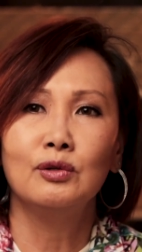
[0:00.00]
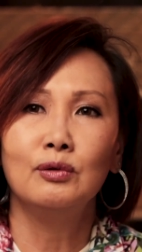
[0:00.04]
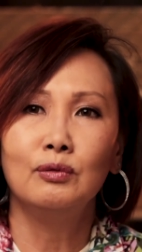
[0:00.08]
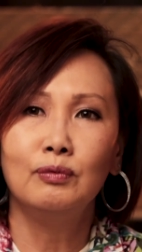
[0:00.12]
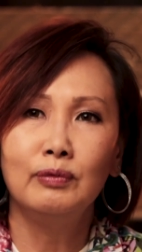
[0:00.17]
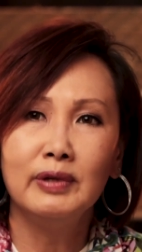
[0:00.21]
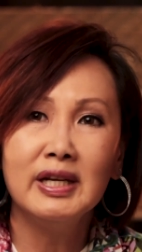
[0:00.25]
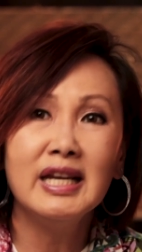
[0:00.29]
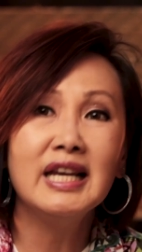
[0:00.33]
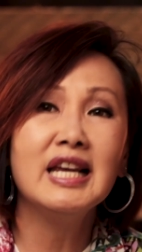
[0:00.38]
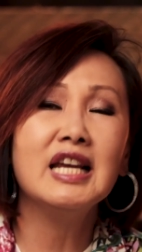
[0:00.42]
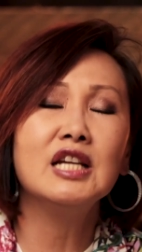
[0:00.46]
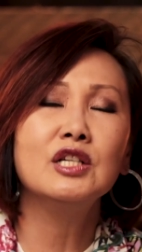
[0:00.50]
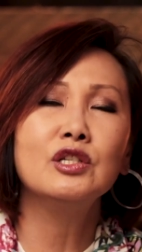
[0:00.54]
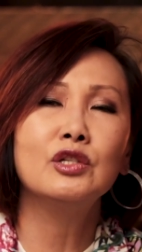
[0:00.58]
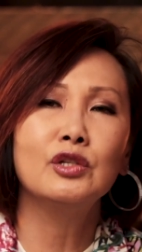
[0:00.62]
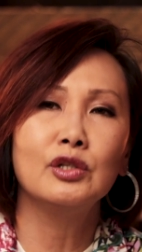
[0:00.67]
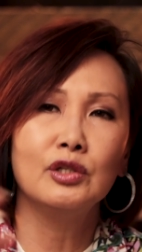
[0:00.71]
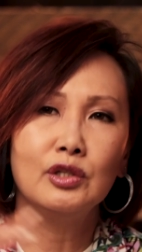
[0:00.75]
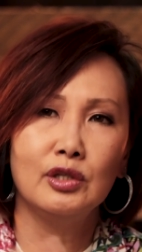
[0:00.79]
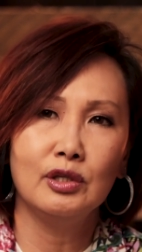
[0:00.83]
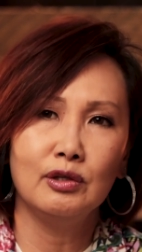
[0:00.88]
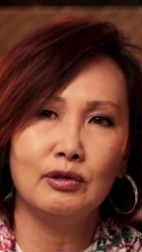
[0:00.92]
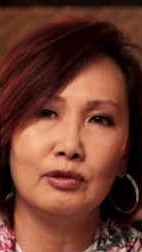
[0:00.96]
to
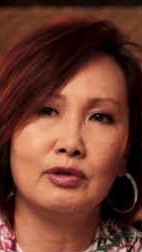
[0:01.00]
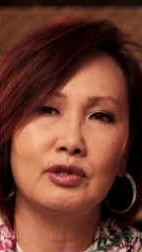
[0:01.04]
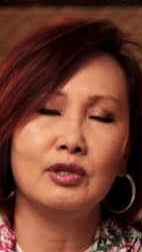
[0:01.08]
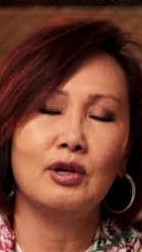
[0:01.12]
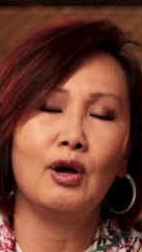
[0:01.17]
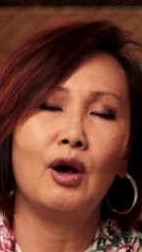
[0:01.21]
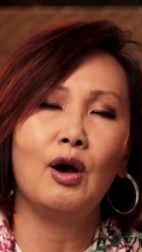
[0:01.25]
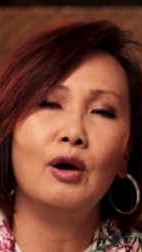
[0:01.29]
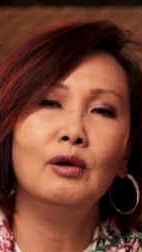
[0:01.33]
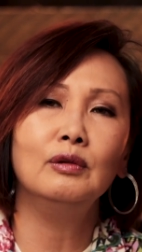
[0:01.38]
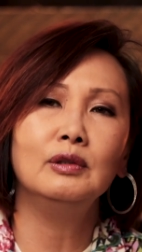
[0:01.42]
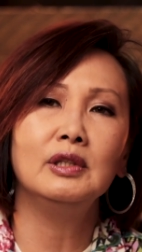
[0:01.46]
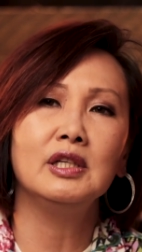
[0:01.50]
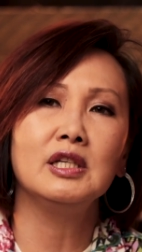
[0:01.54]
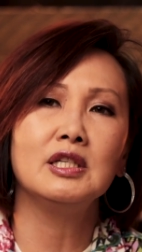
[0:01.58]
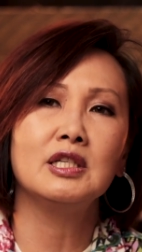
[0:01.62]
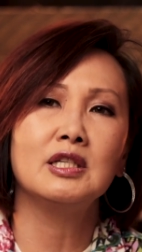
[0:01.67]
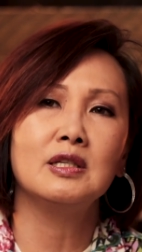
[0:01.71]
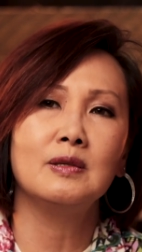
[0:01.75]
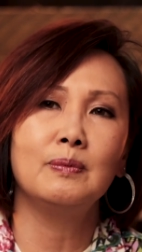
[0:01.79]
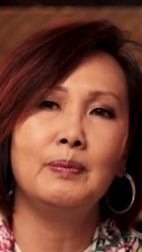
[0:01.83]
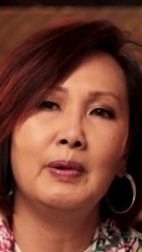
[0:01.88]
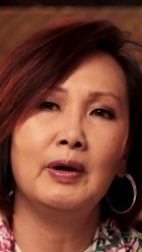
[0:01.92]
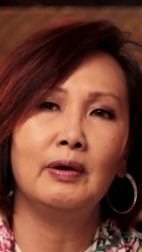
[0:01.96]
reintroduce the Holy
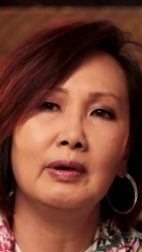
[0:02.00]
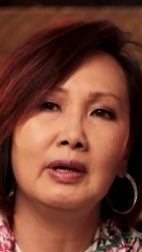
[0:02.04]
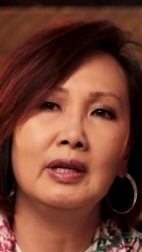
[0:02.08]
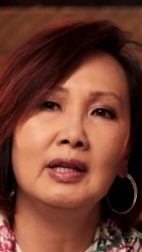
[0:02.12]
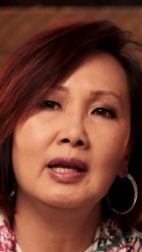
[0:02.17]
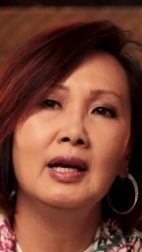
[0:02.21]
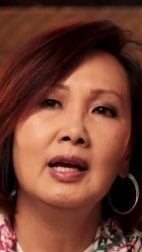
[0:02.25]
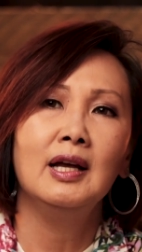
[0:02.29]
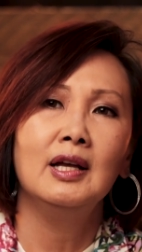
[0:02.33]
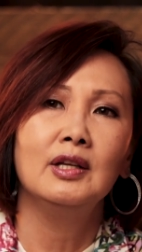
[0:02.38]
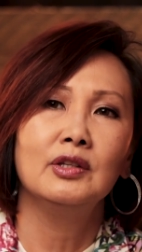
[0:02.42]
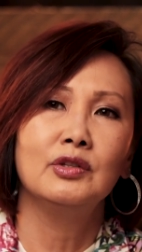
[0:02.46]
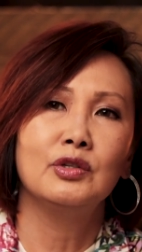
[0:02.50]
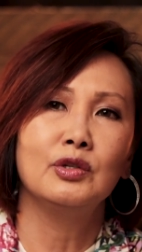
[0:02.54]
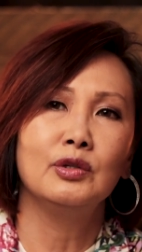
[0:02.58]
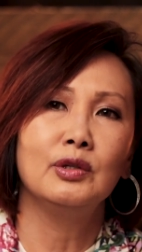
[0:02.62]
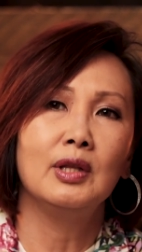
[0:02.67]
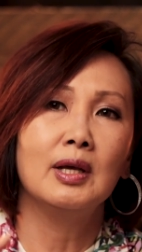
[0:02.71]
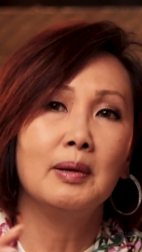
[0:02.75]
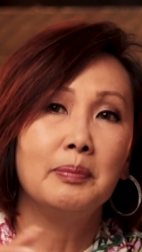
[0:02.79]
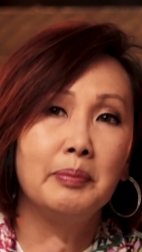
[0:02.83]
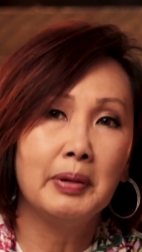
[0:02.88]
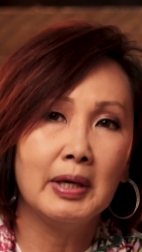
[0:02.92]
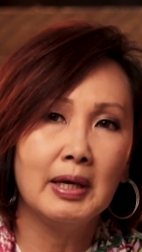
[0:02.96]
Spirit
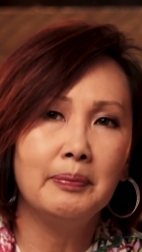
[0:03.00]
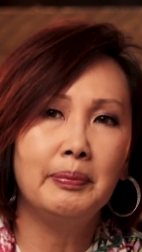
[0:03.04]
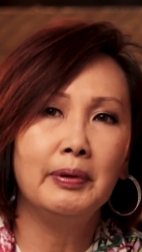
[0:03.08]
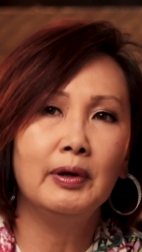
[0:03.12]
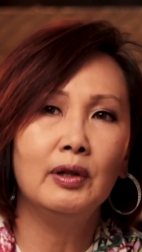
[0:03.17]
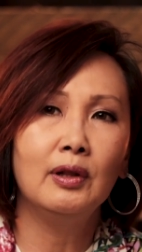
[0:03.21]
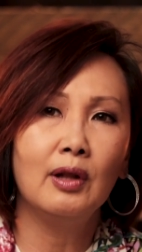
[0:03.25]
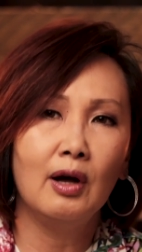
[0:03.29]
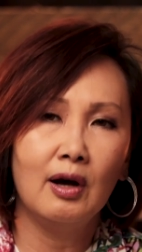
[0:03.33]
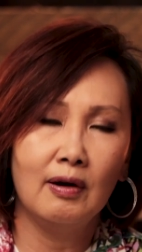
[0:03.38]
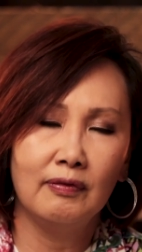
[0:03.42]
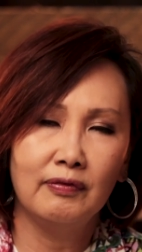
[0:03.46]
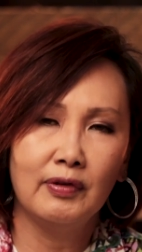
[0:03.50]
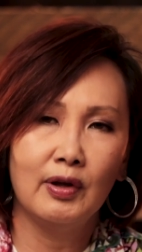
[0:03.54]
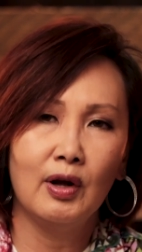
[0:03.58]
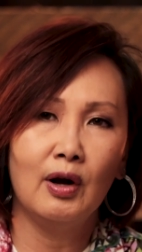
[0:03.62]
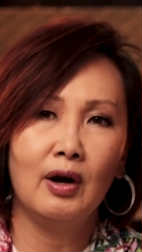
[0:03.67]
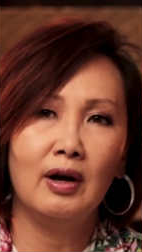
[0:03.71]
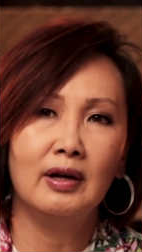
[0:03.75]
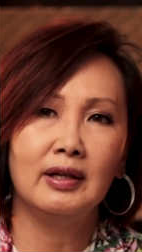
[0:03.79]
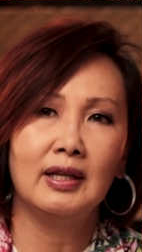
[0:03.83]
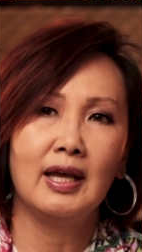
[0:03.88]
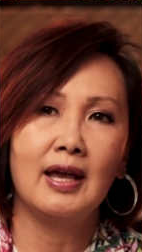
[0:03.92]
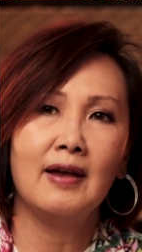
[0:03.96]
to the people of
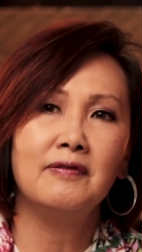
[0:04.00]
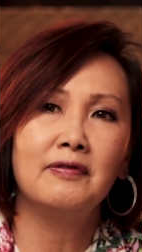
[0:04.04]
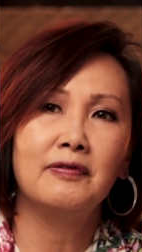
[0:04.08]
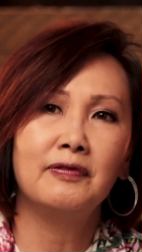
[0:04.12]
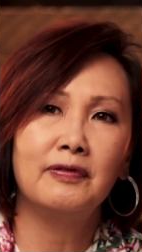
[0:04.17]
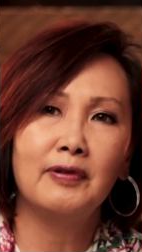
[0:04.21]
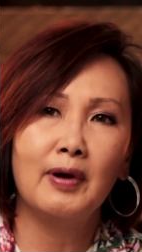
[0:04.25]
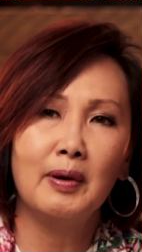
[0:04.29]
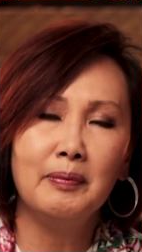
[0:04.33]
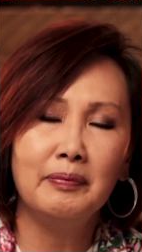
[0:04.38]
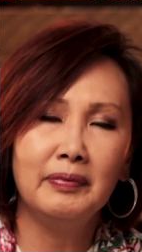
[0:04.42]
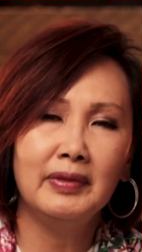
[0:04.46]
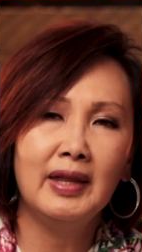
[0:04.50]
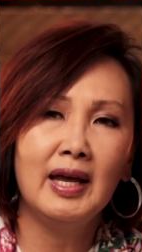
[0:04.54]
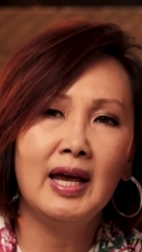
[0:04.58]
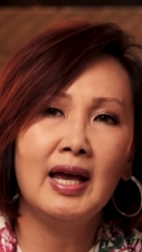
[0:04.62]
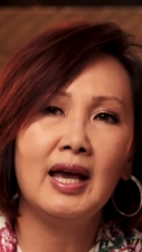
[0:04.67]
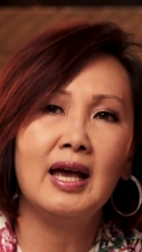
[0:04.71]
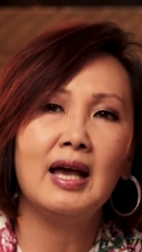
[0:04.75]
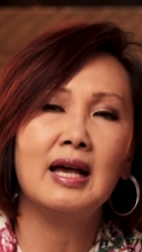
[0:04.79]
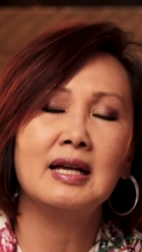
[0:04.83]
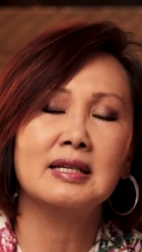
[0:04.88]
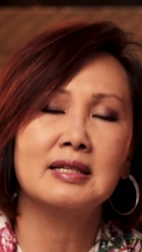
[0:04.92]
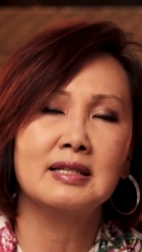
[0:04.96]
God and from
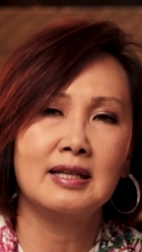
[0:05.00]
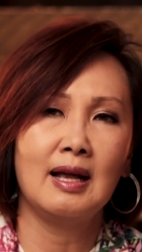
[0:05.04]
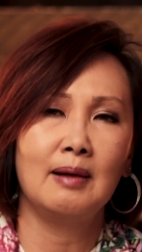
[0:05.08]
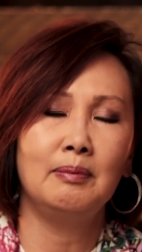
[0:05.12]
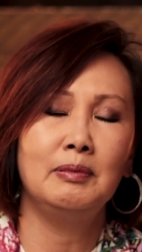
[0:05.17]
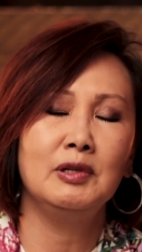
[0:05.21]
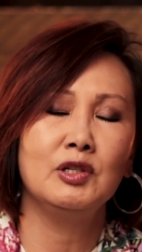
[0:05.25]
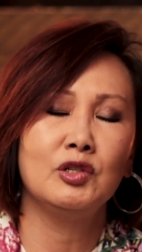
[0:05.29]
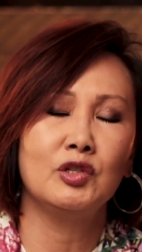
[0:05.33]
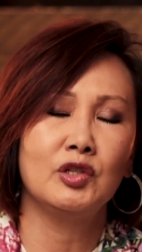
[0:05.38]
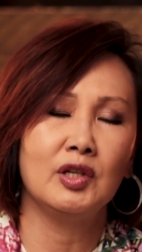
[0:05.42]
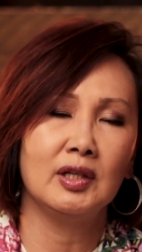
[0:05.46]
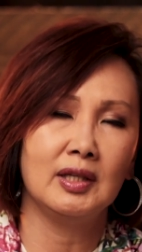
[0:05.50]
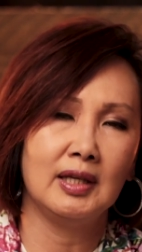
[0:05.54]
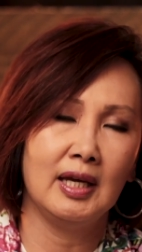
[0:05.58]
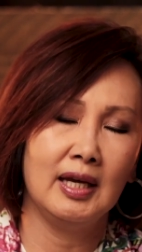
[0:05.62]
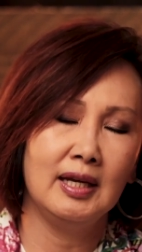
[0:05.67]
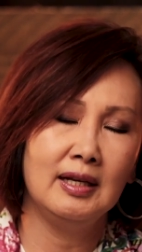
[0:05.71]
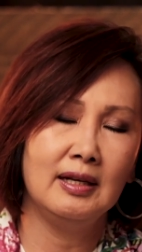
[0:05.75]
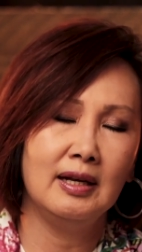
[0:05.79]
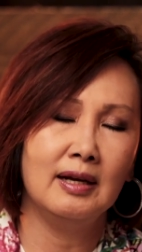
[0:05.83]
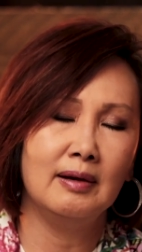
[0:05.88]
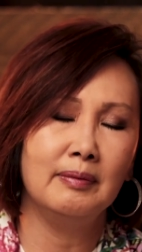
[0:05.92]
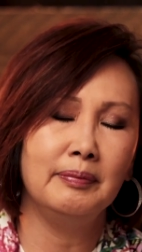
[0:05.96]
there establish the
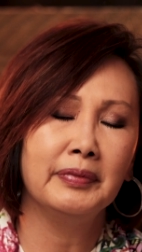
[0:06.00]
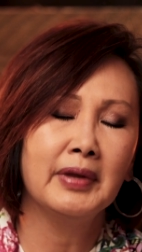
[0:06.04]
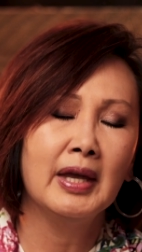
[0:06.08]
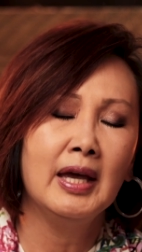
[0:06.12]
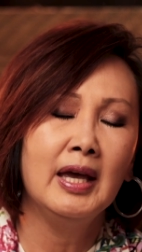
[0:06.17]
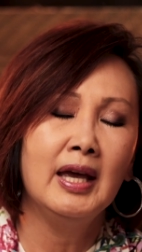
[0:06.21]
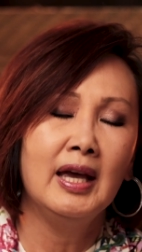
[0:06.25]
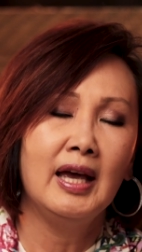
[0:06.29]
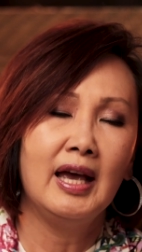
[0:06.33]
kingdom.